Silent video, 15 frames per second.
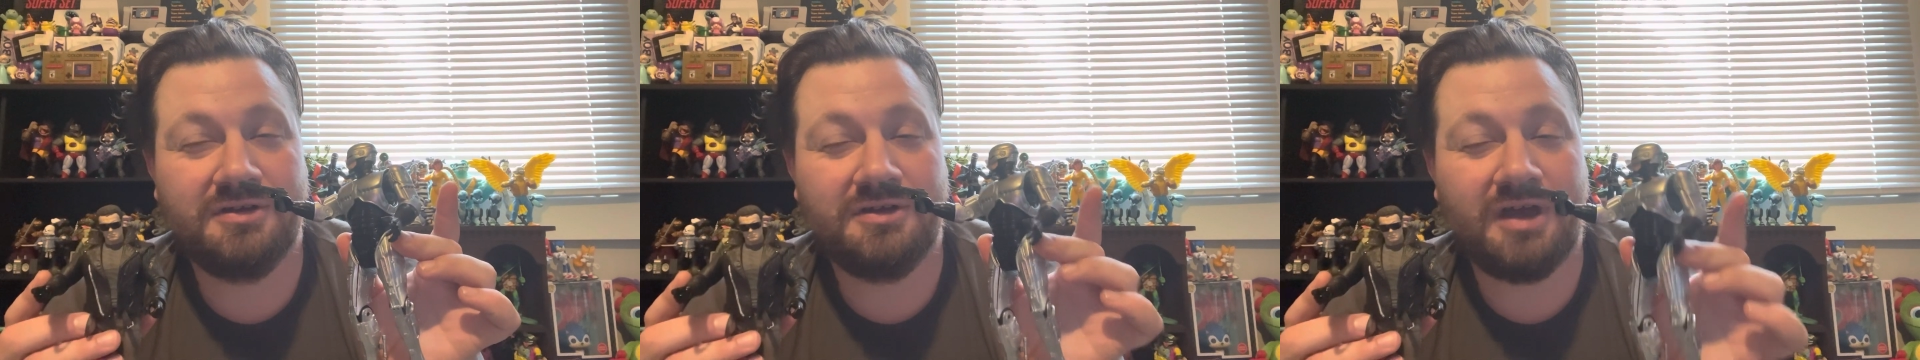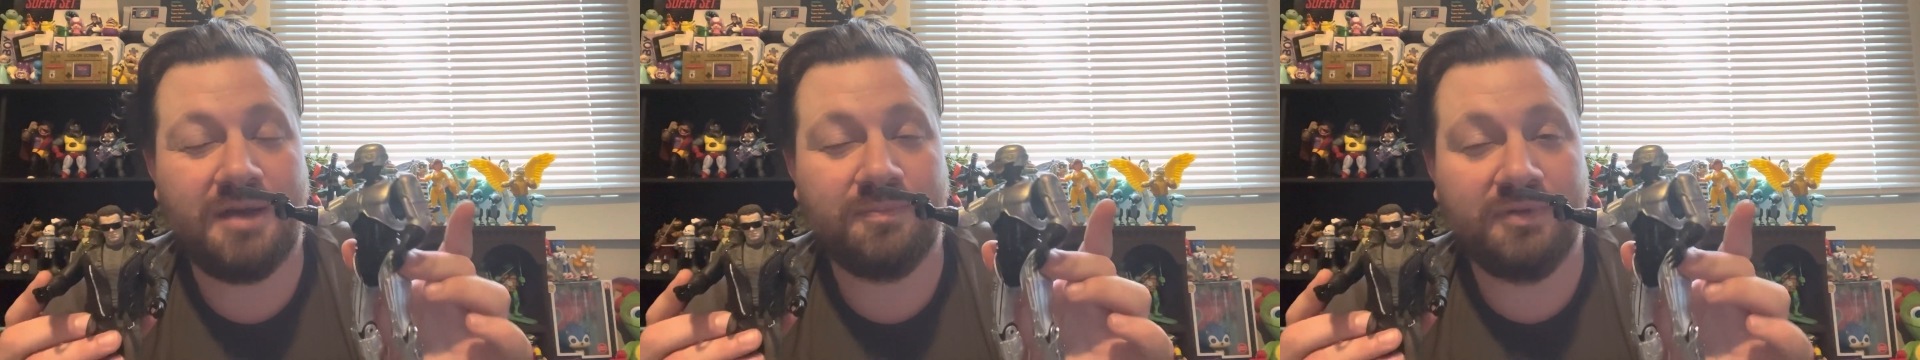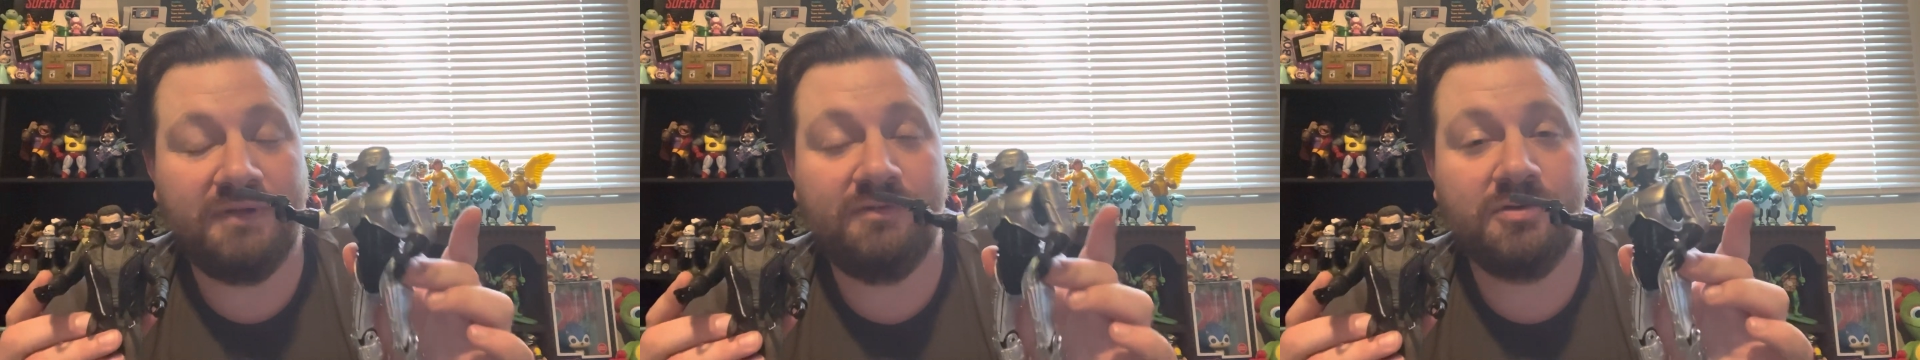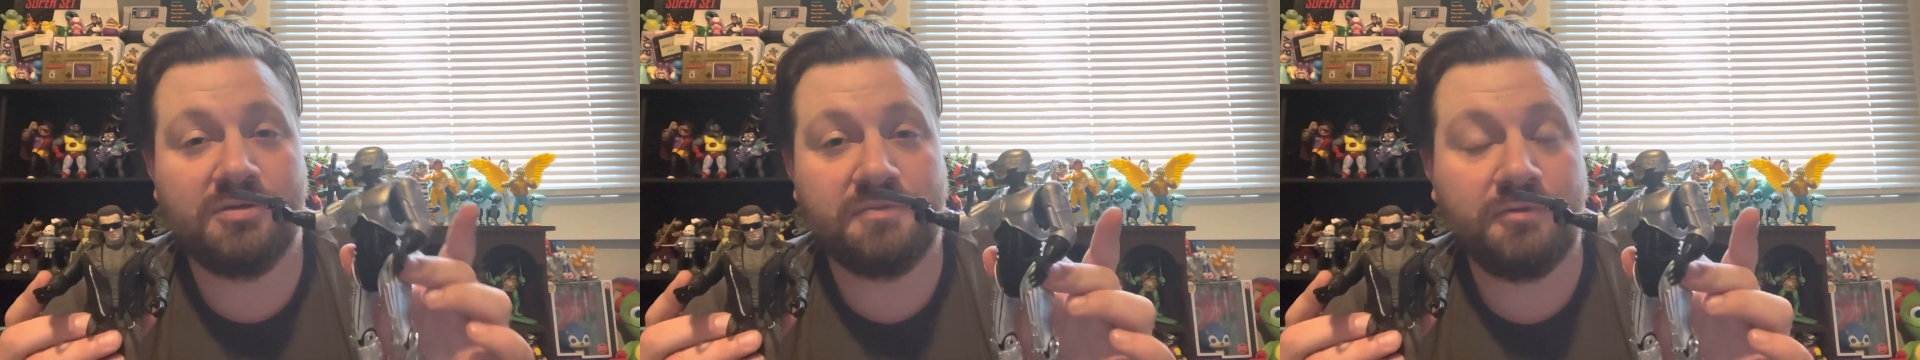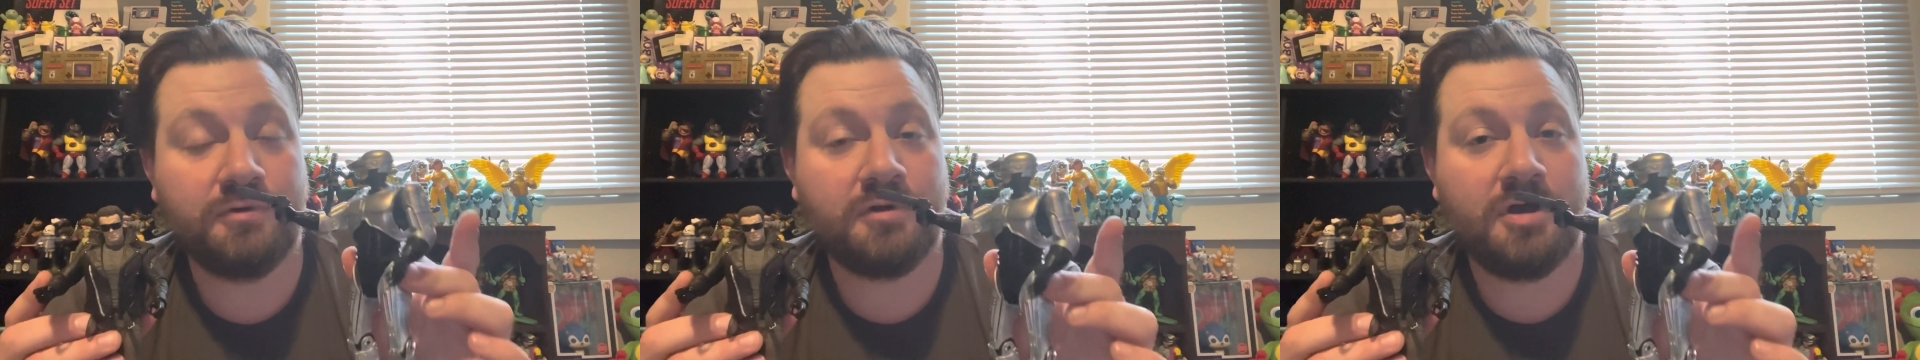it was
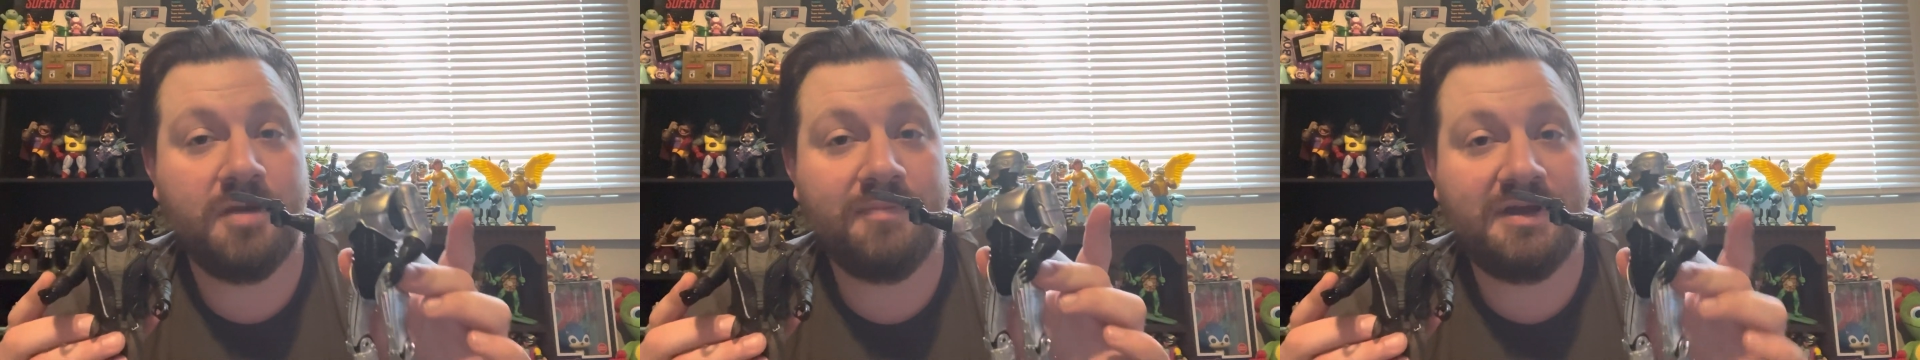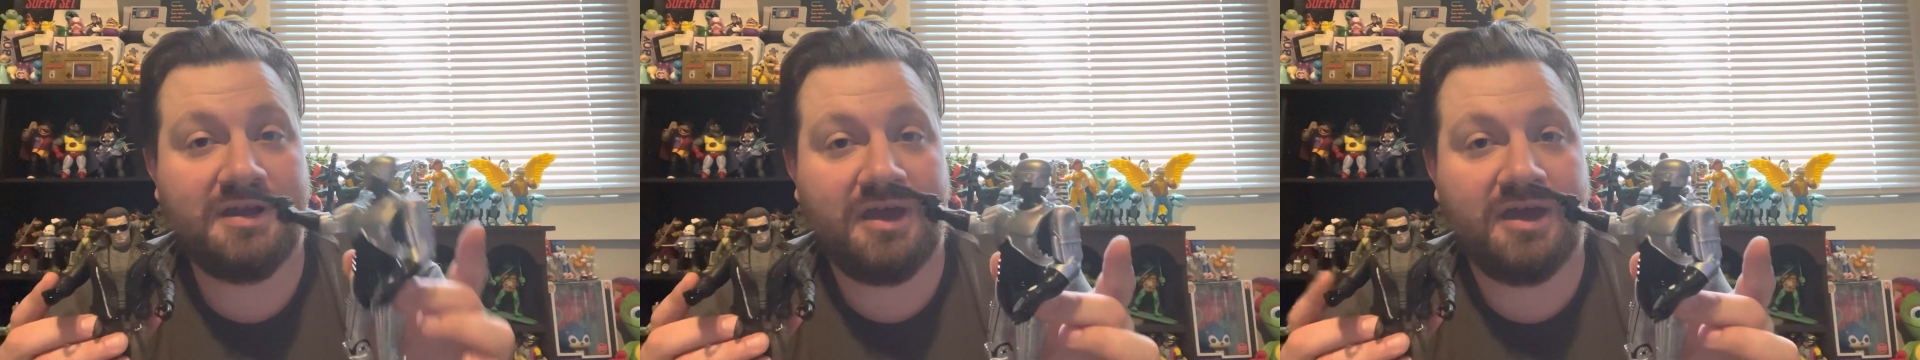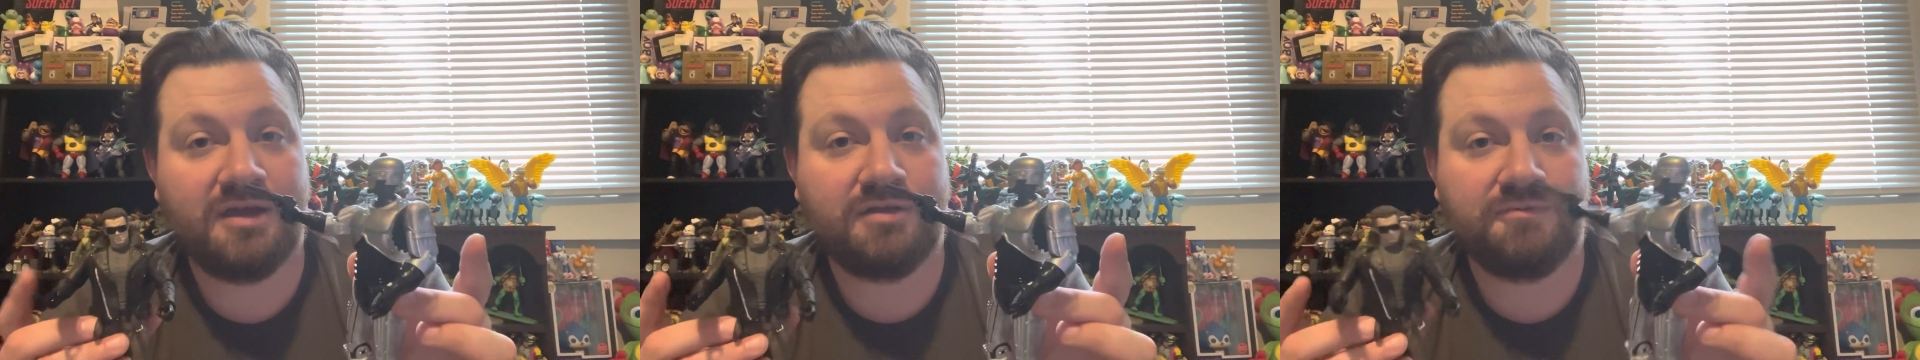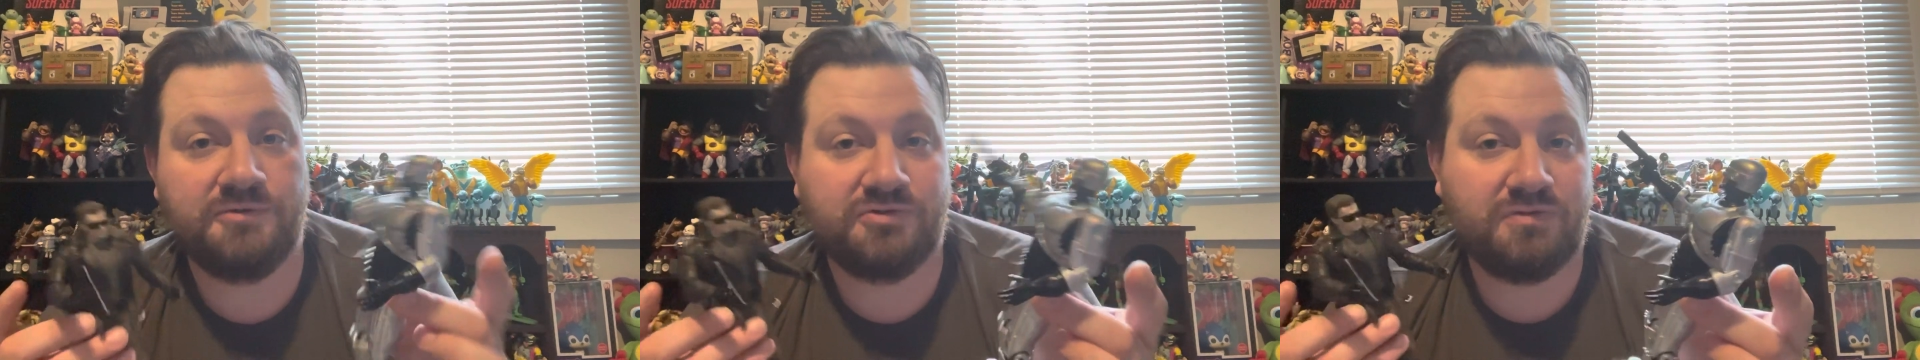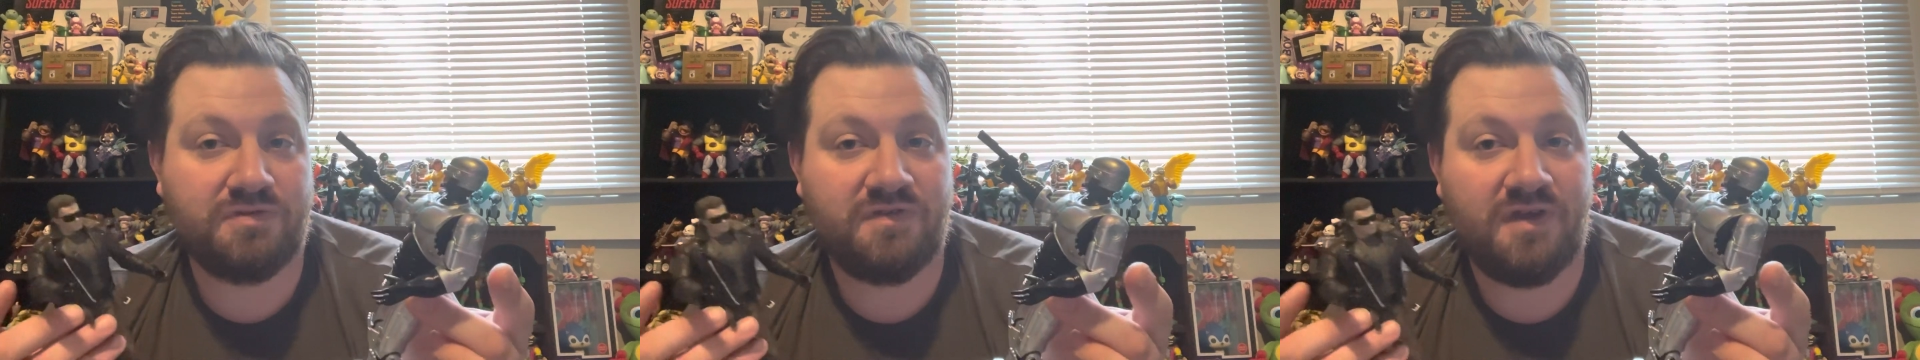Mortal Kombat X,
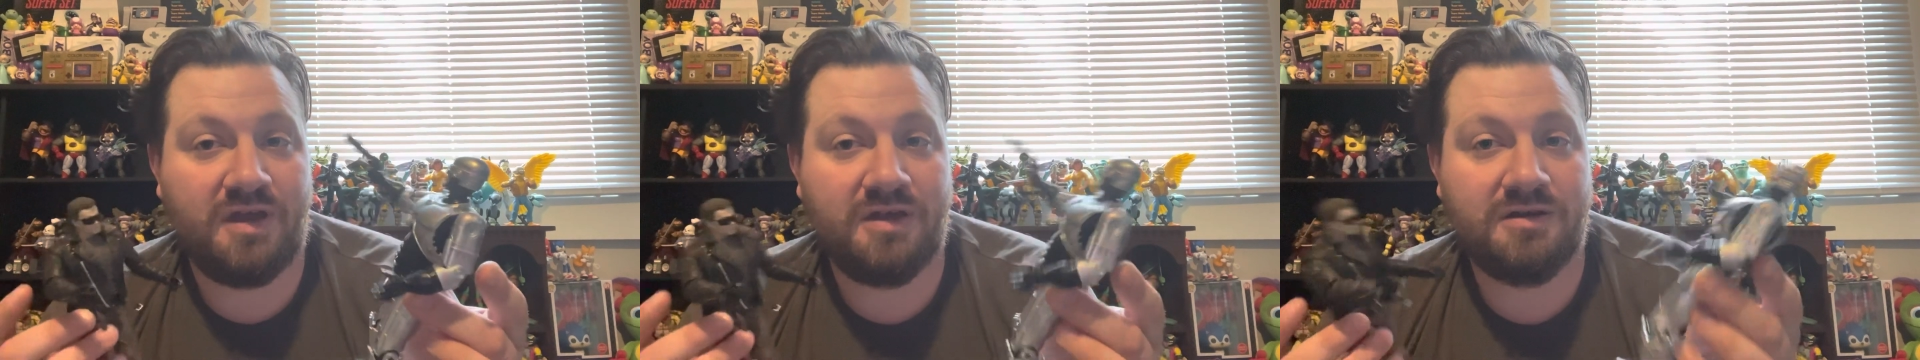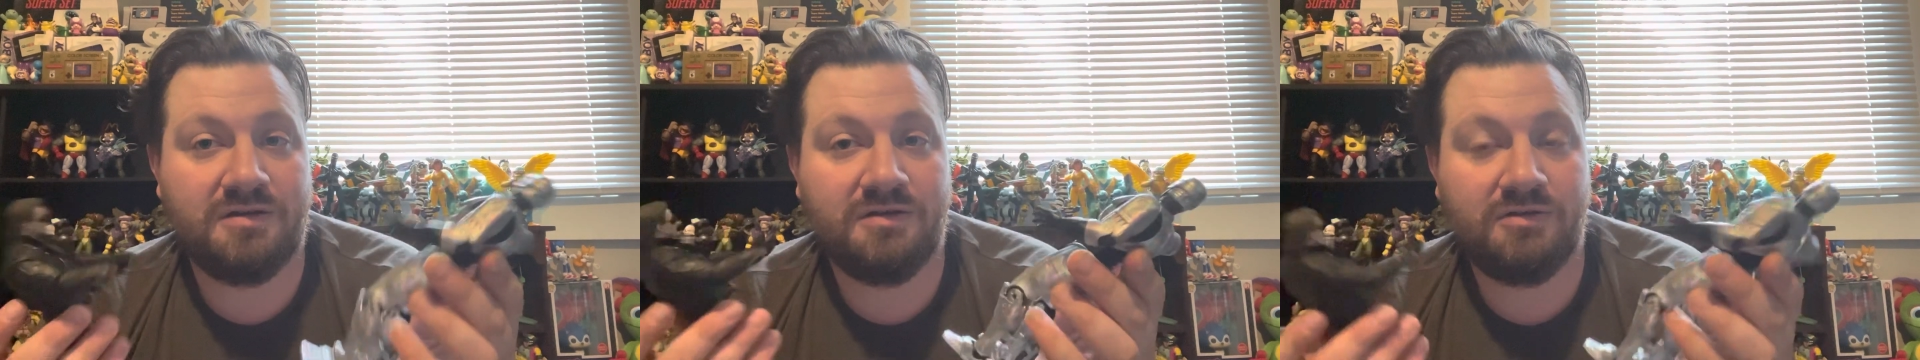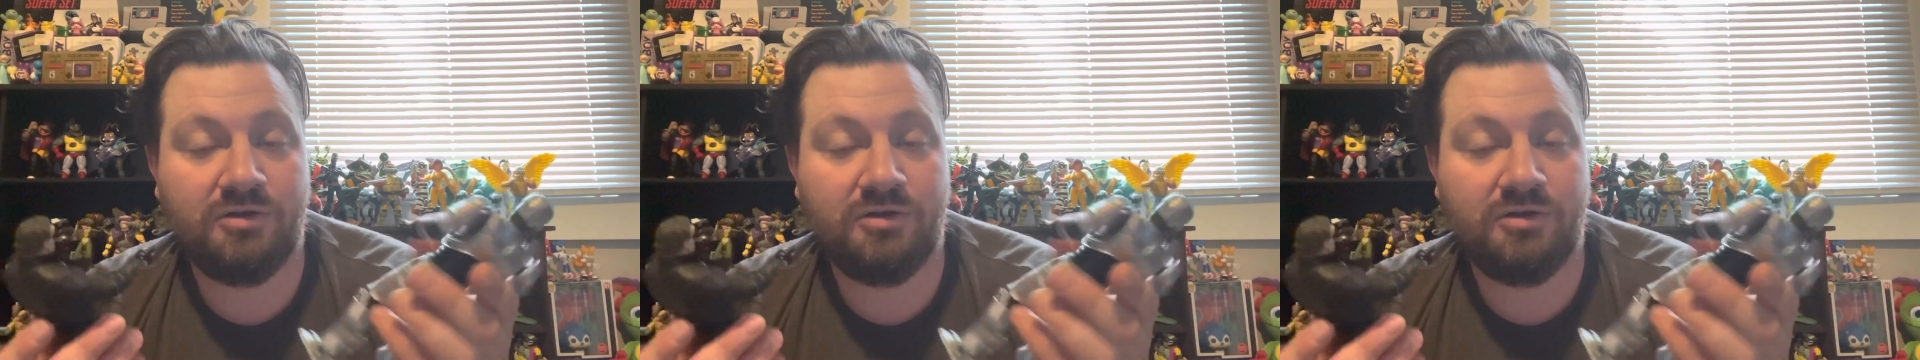which was 10.